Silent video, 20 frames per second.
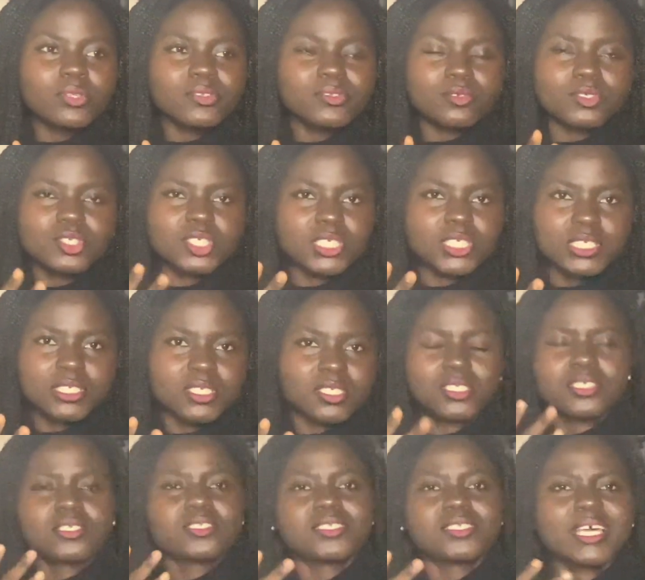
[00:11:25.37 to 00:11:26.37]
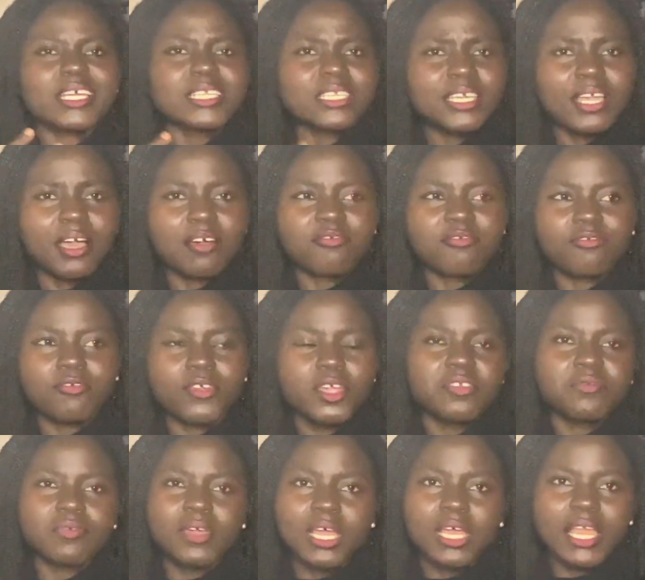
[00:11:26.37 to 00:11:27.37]
So she's suddenly afraid,
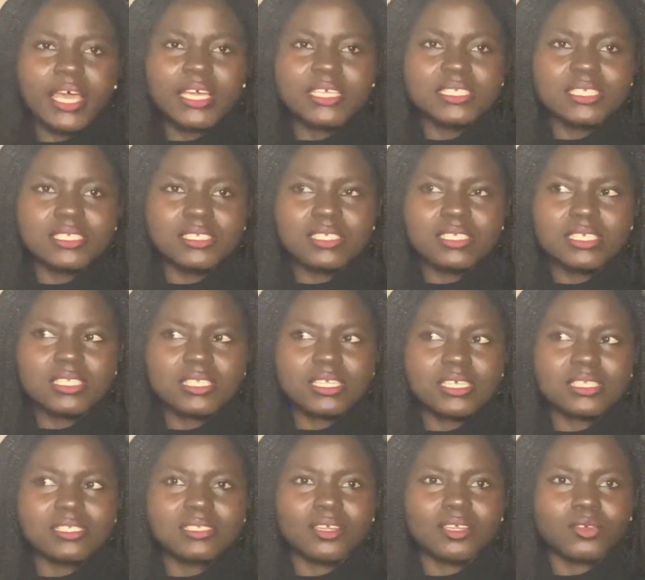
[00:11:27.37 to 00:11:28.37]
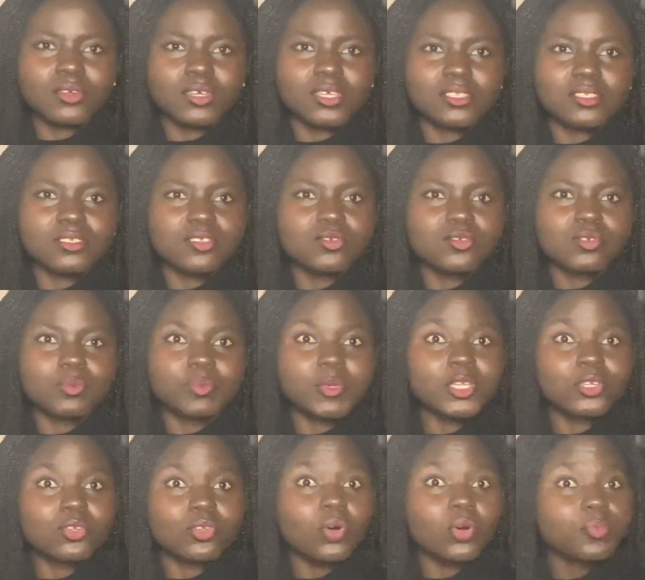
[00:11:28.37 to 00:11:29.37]
realizing these things, that okay, this dude may
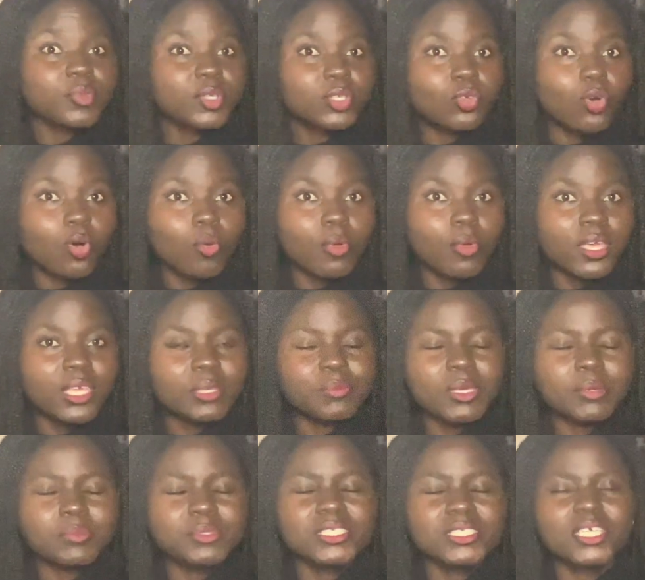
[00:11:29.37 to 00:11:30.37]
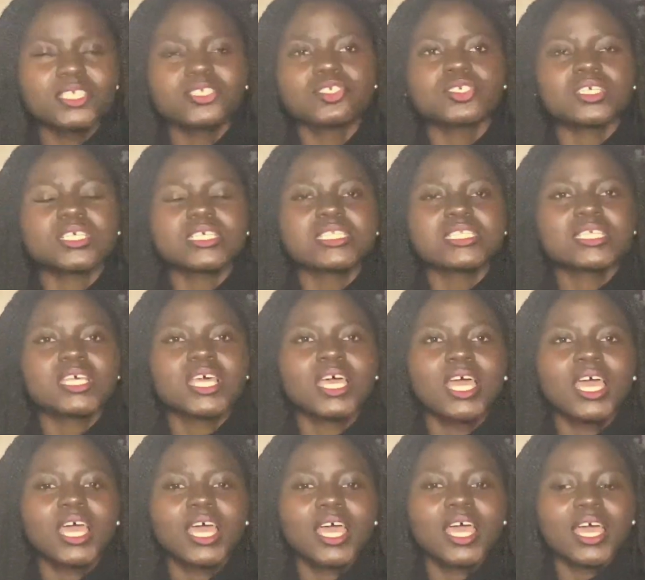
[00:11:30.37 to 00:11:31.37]
not be normal, he may be dangerous.
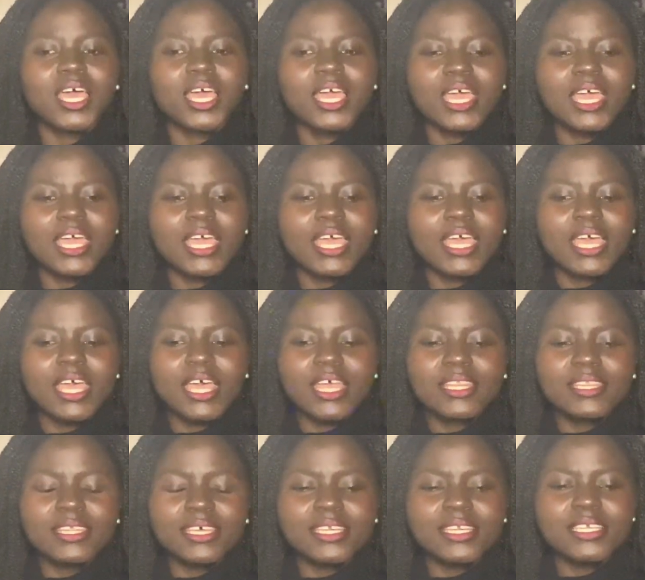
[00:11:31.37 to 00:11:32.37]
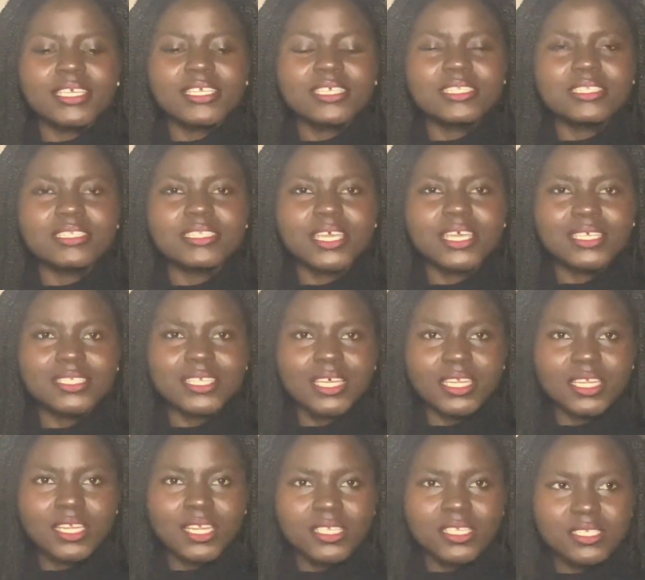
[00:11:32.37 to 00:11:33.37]
And then he takes
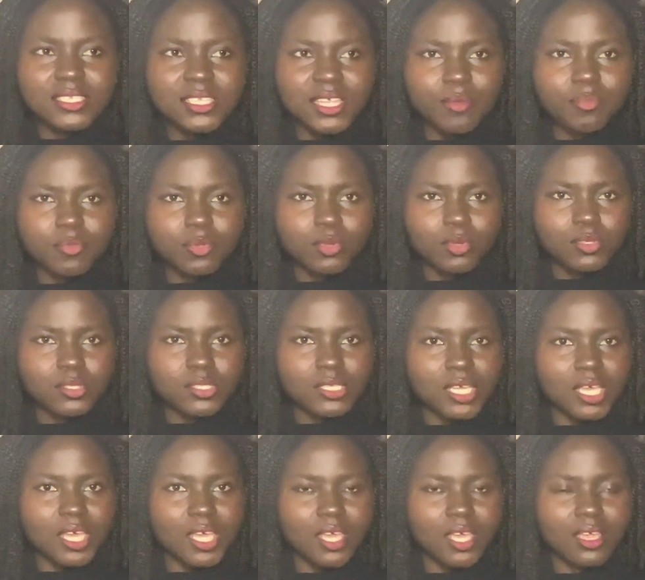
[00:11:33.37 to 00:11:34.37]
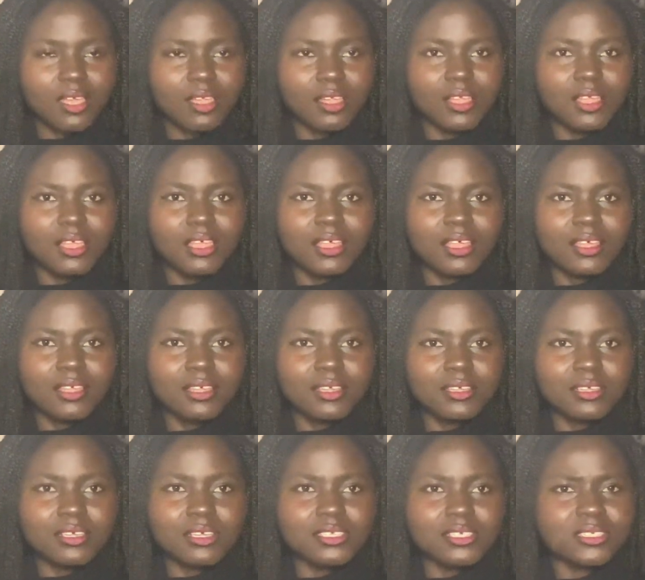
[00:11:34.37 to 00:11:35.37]
another step close to her,
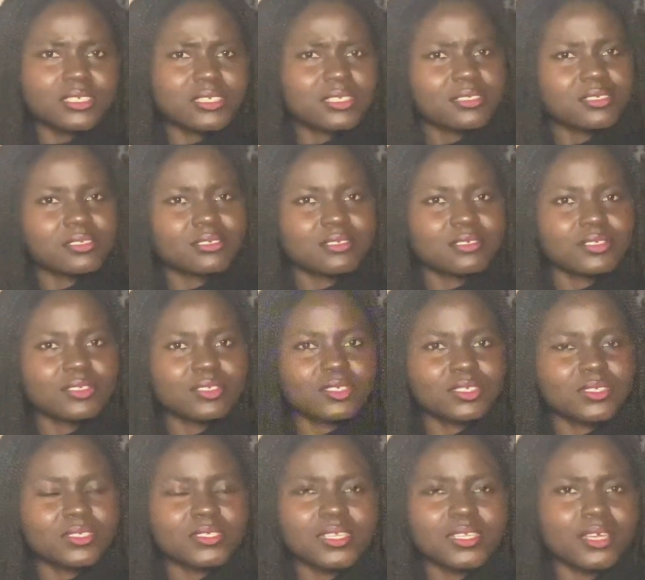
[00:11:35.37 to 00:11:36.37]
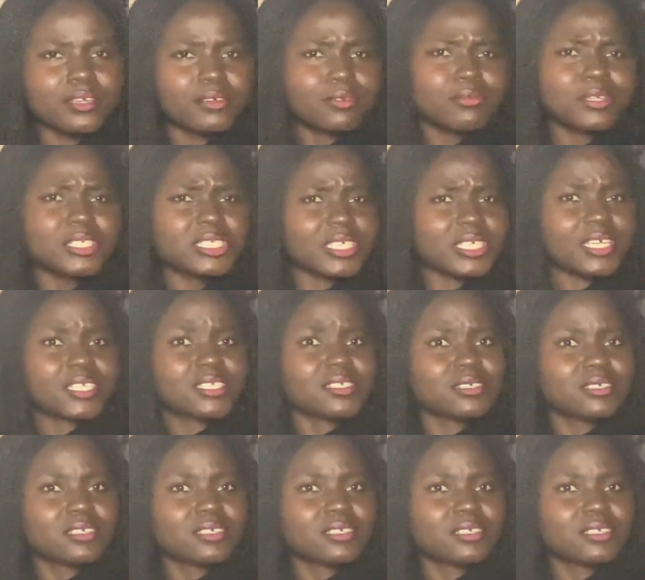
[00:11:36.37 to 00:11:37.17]
and she's like, Richard.